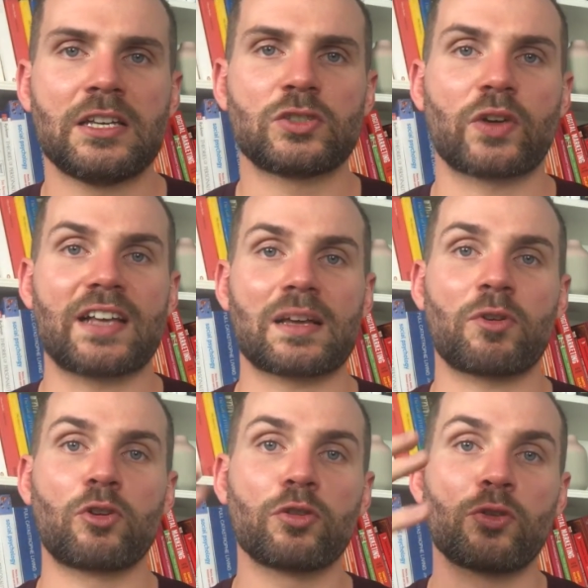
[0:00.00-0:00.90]
So guys, I'm
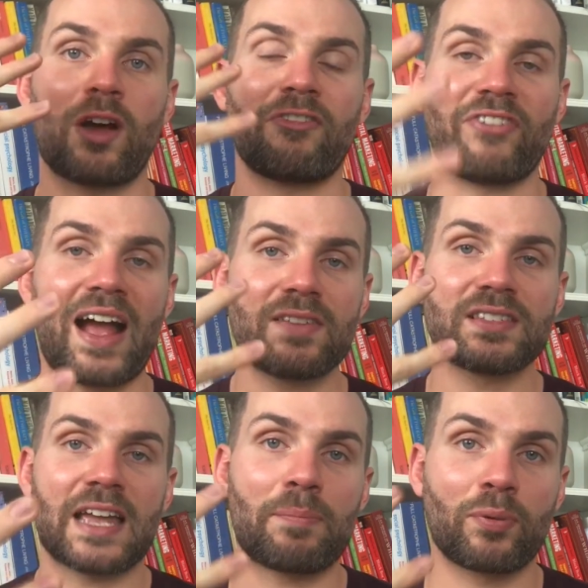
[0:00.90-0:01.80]
going to go through a
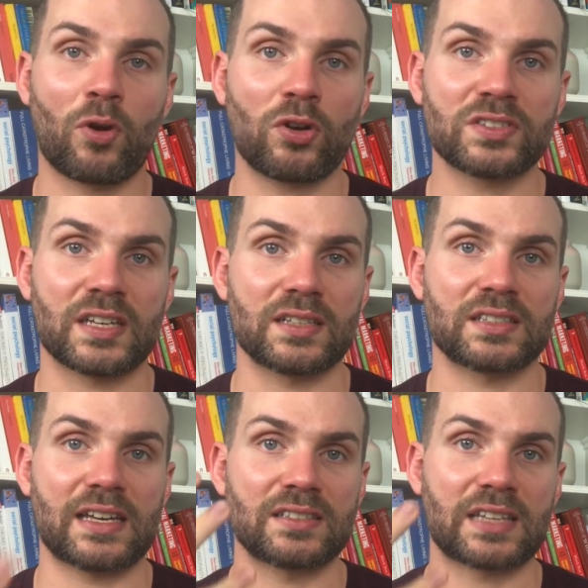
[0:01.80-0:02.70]
5-step
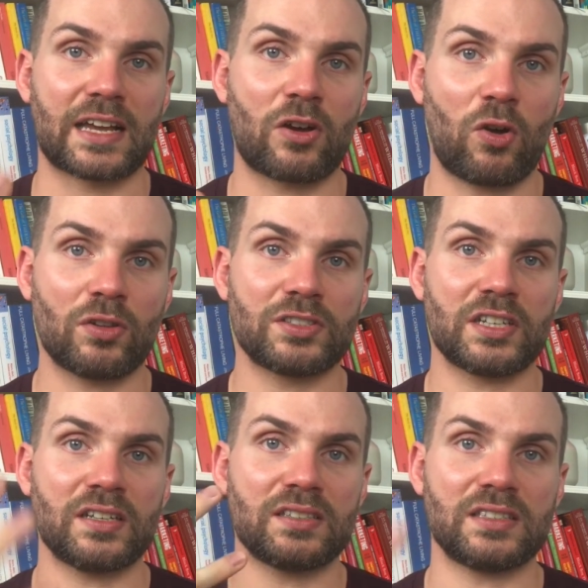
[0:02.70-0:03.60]
process in
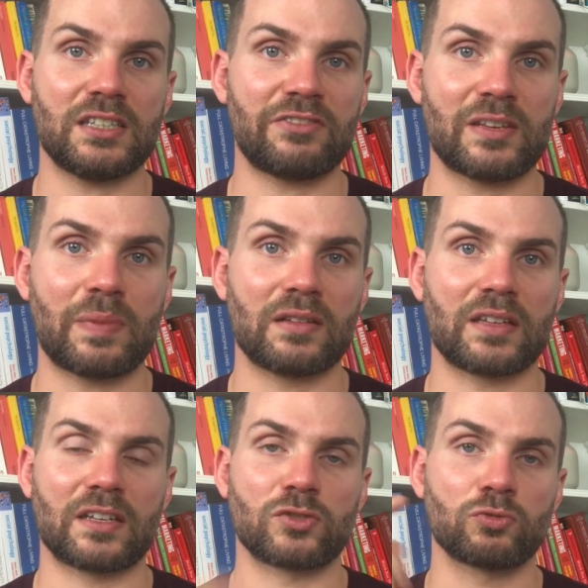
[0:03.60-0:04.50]
psychology CV
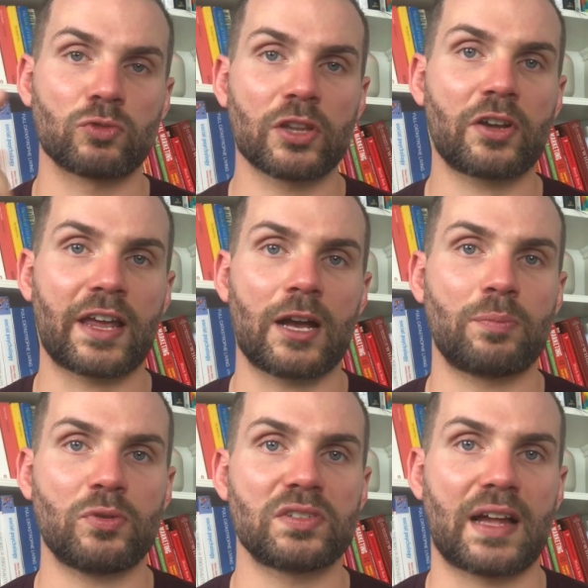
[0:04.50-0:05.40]
building that's really going to
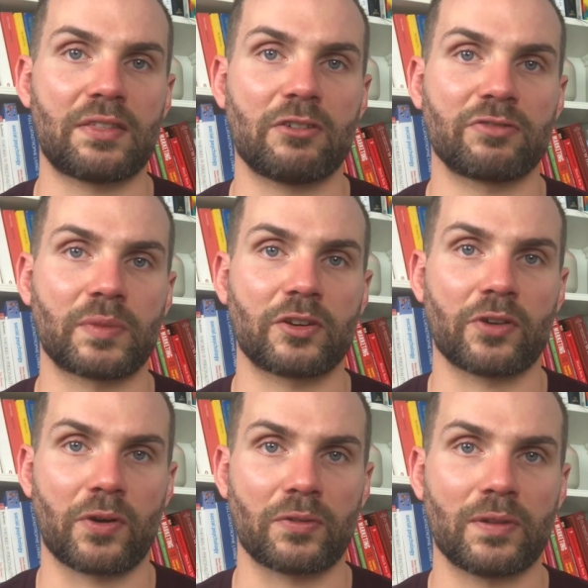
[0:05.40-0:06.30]
help you stand out from the
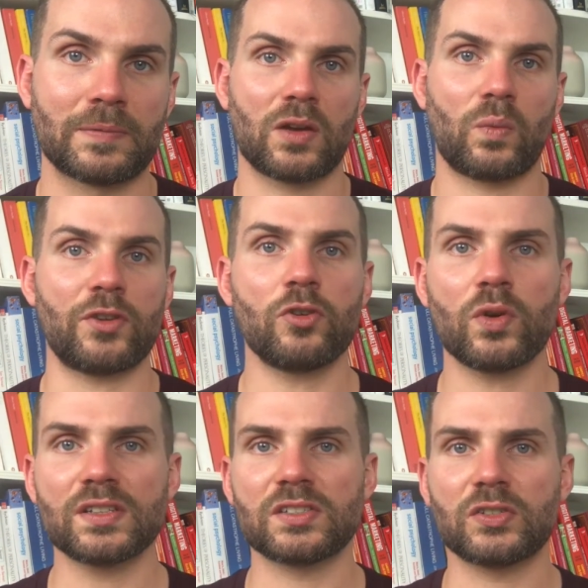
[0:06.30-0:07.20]
crowd. When you
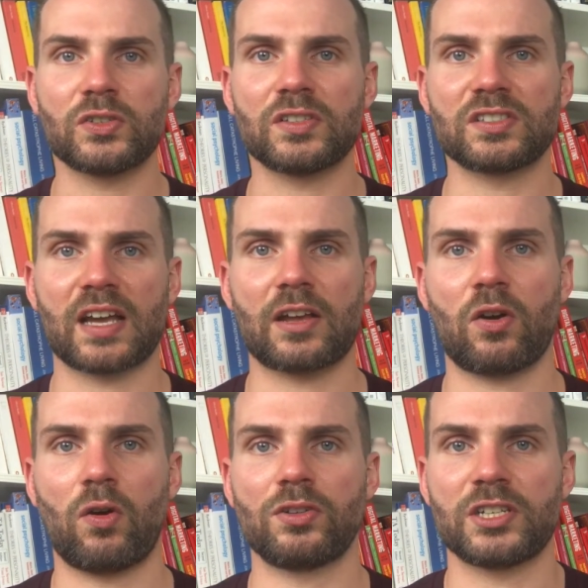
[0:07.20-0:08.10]
go into
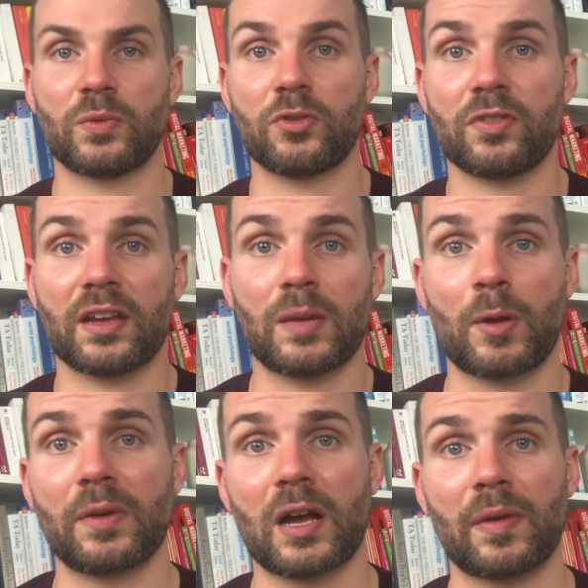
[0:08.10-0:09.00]
psychology, when you're thinking
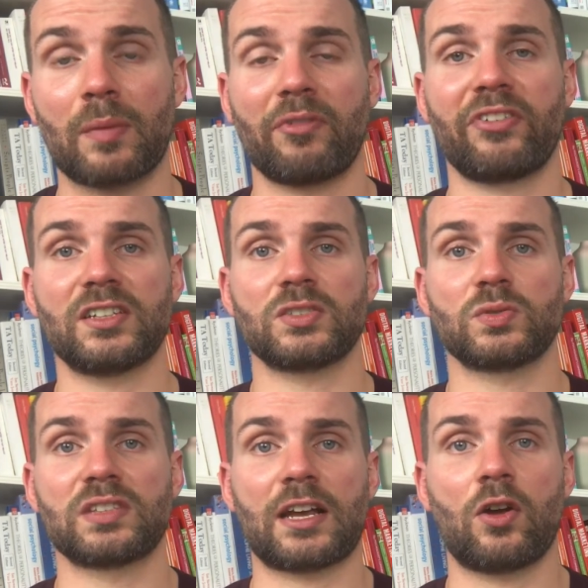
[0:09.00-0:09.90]
about becoming a professional
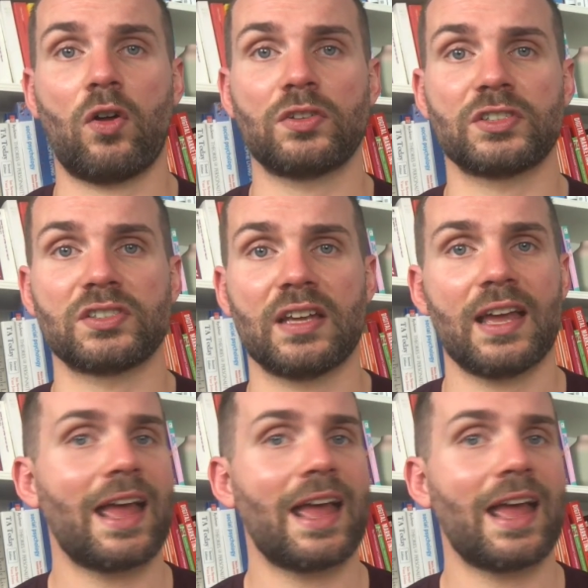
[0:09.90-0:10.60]
psychologist,